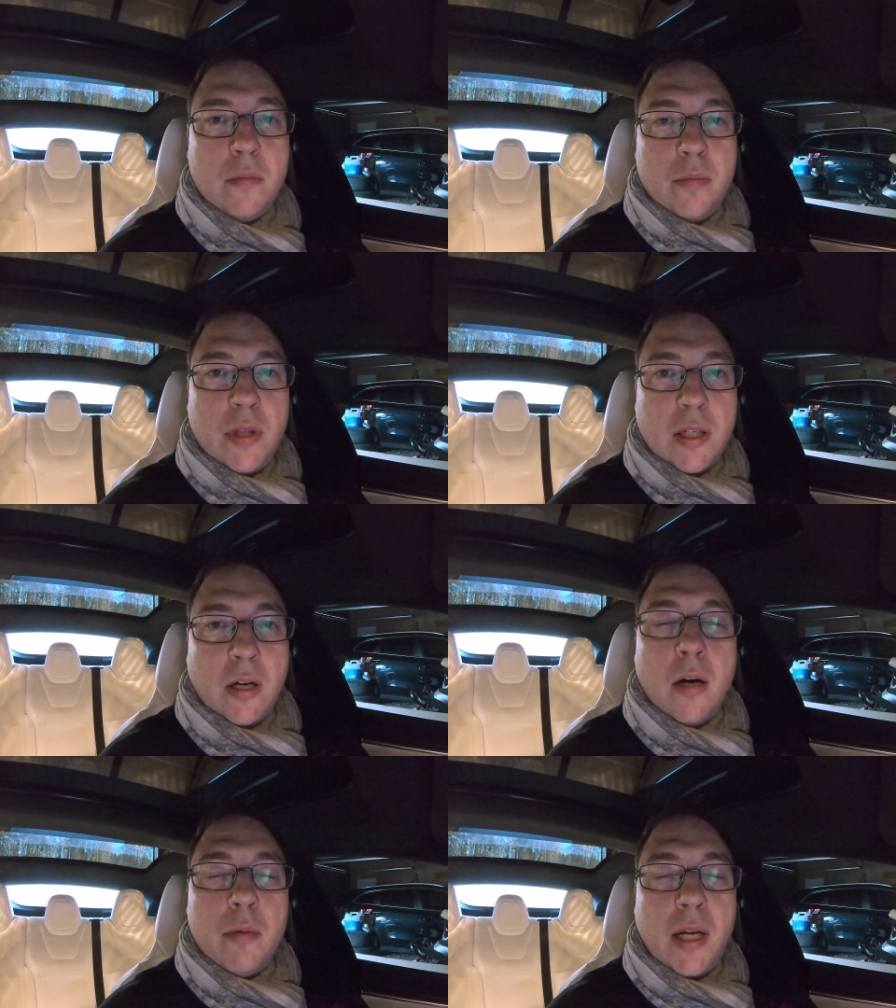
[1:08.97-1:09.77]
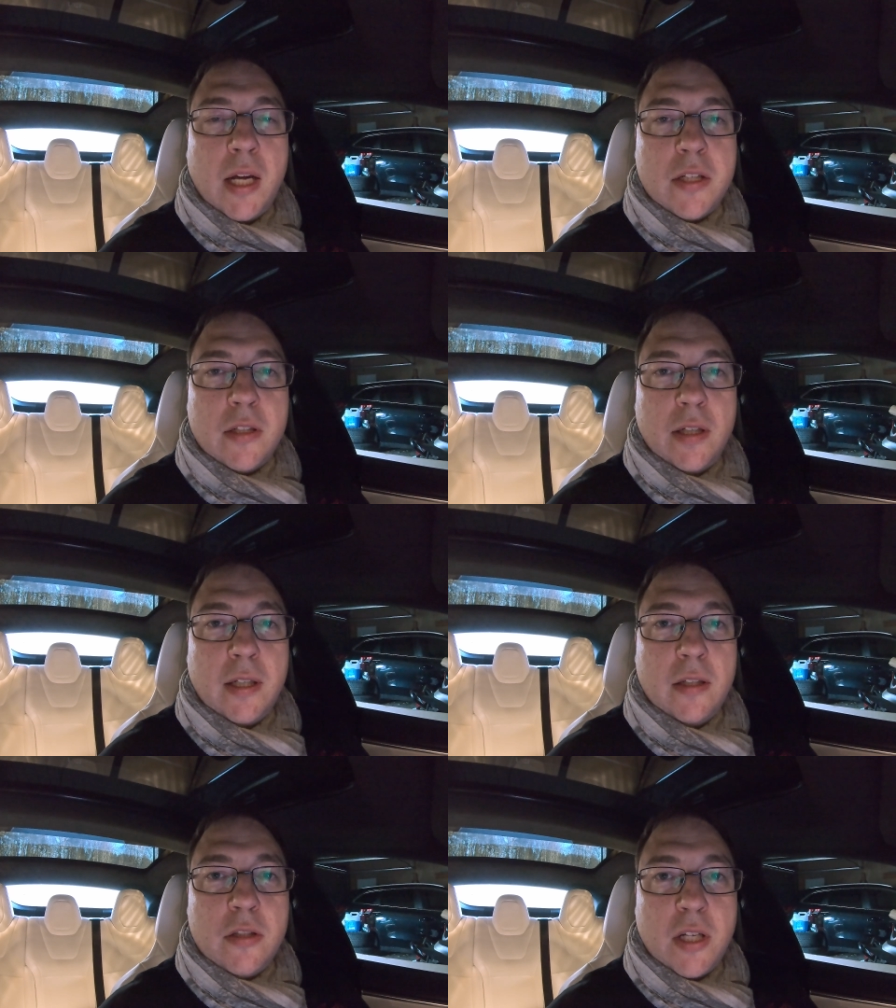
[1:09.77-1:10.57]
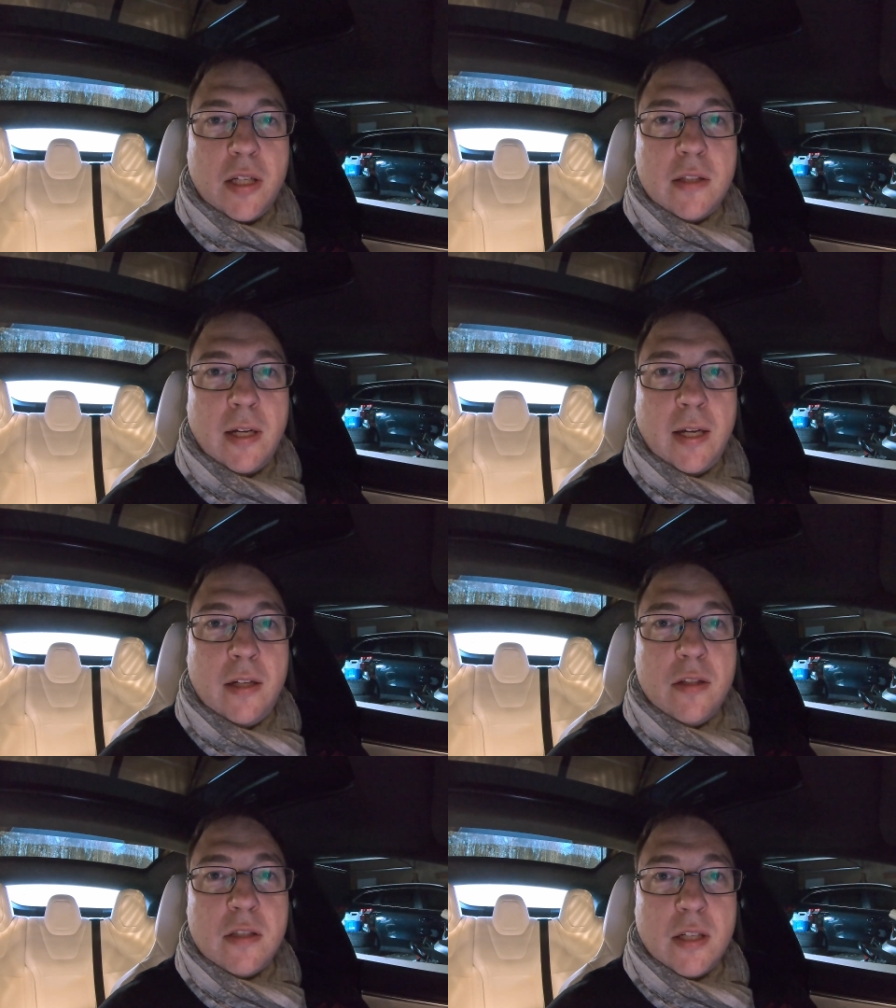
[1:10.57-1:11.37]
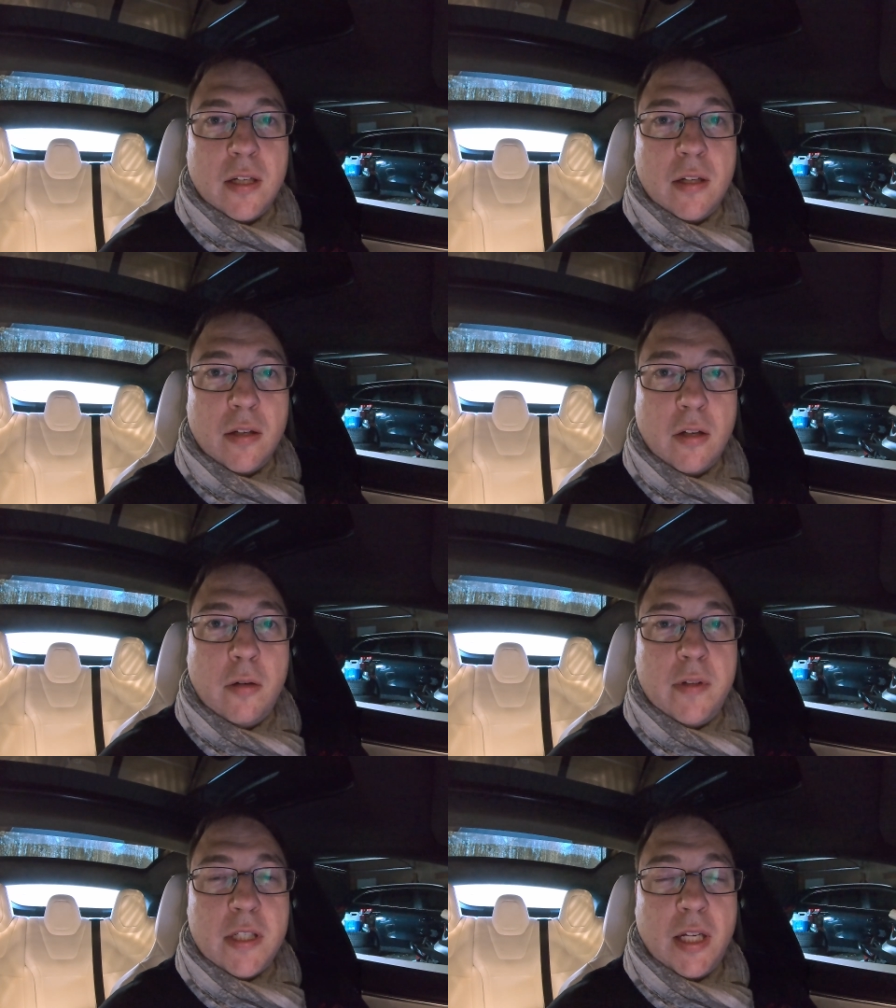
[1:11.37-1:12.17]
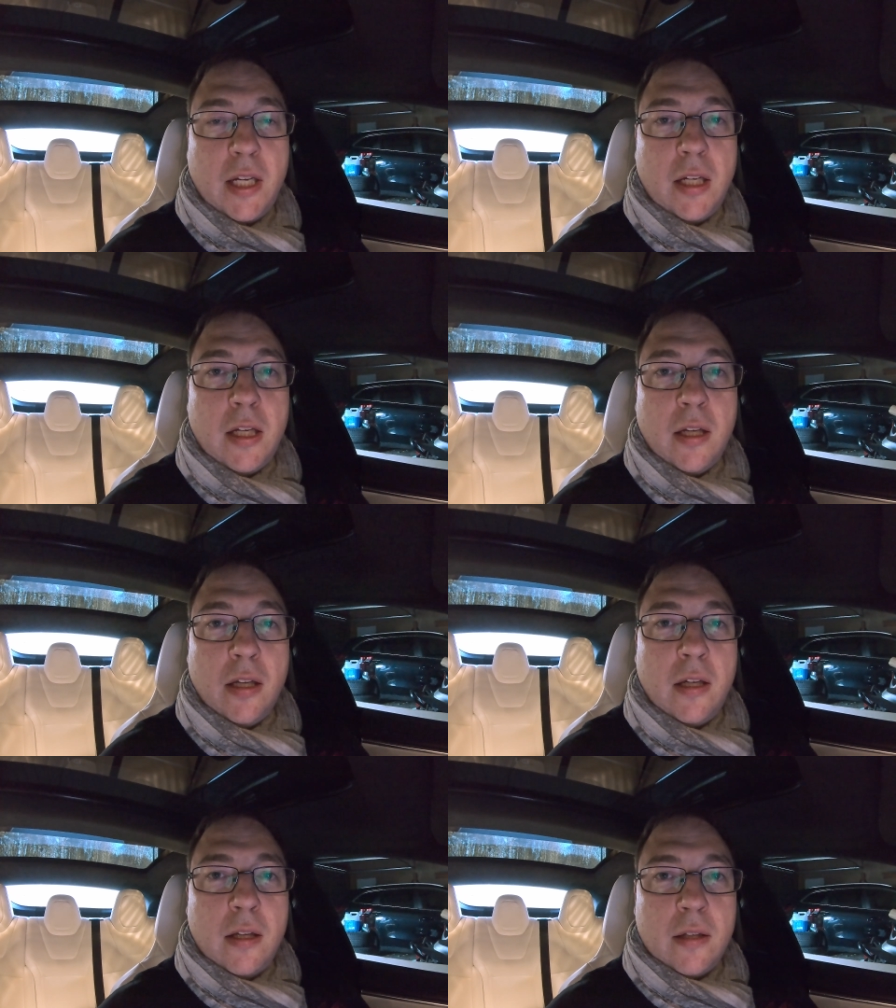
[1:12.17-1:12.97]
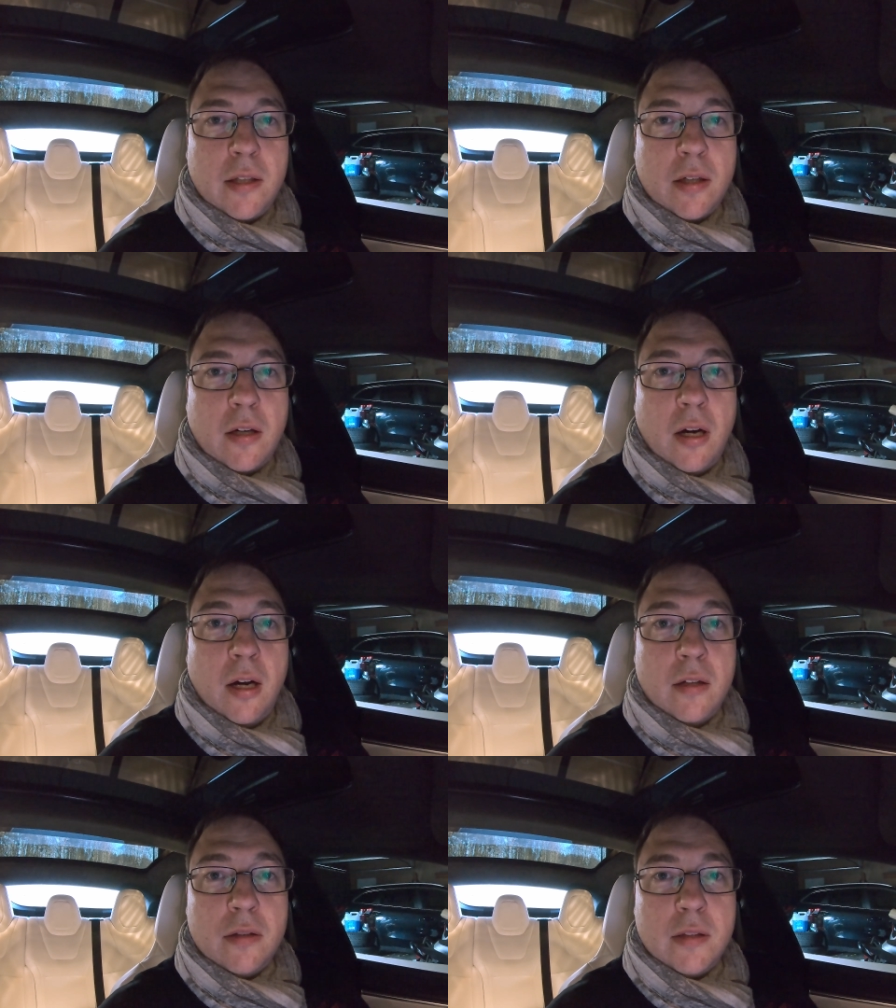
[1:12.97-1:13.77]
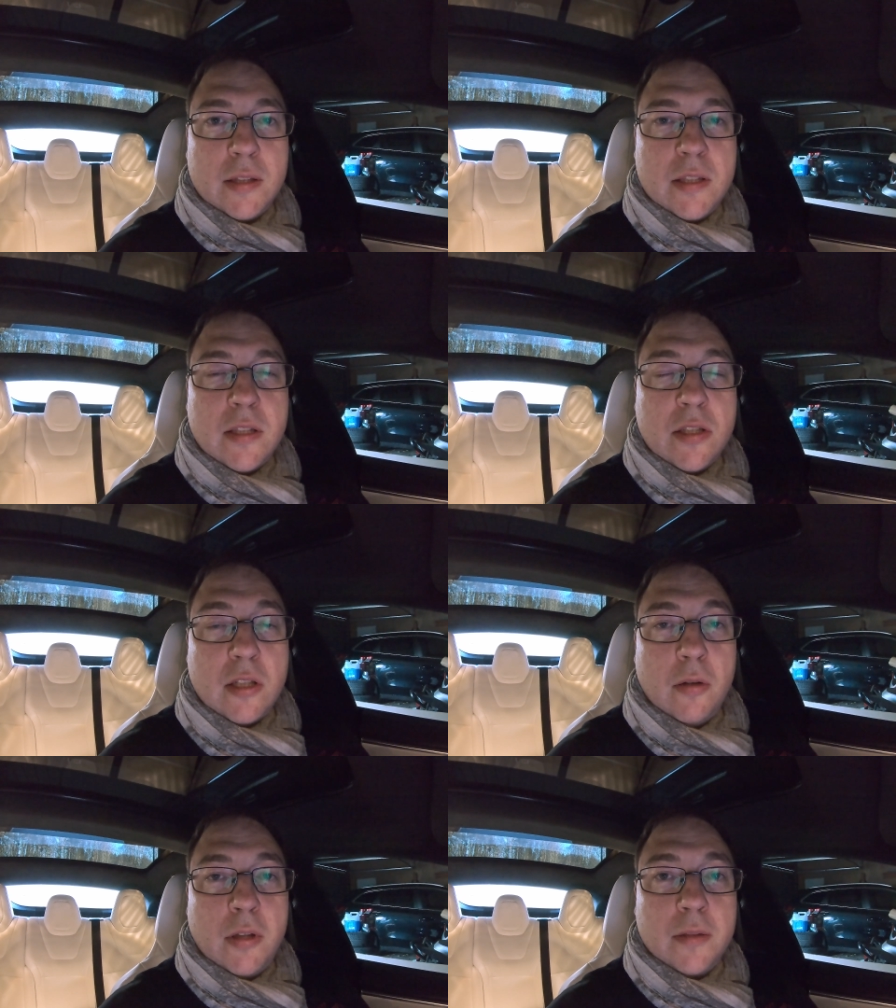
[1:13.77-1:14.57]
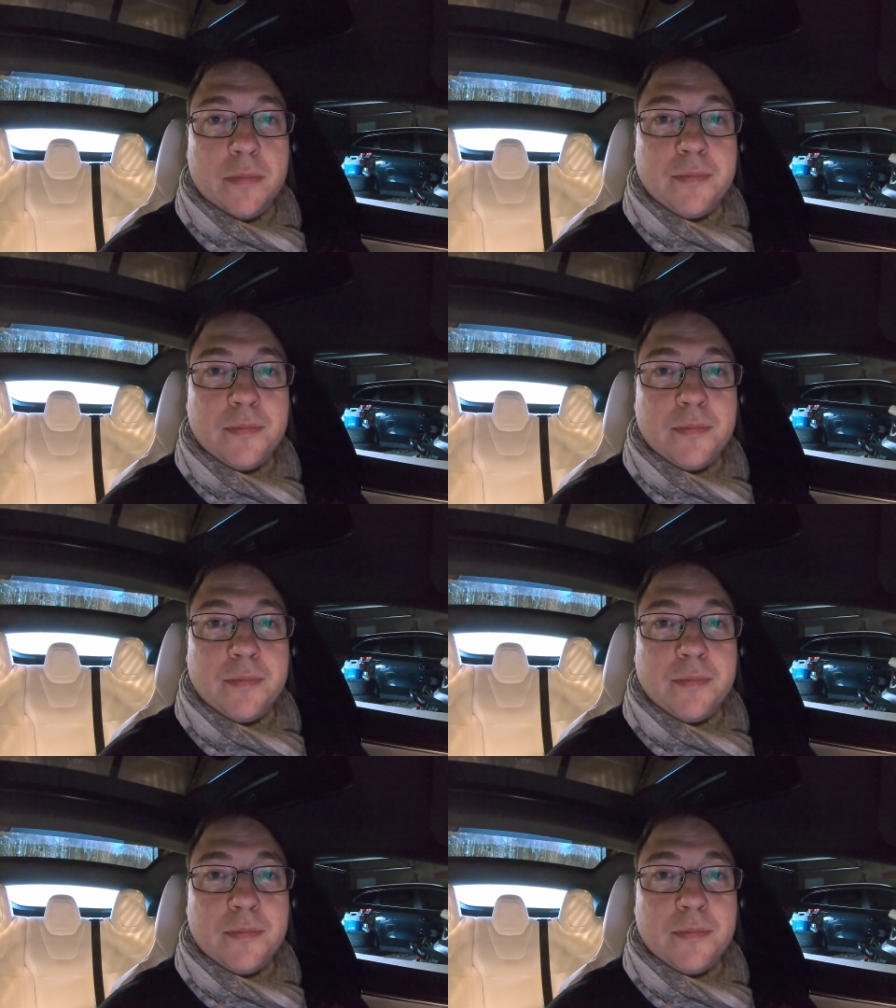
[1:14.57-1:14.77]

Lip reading: the car will actually change lanes and overtake the car that's slower.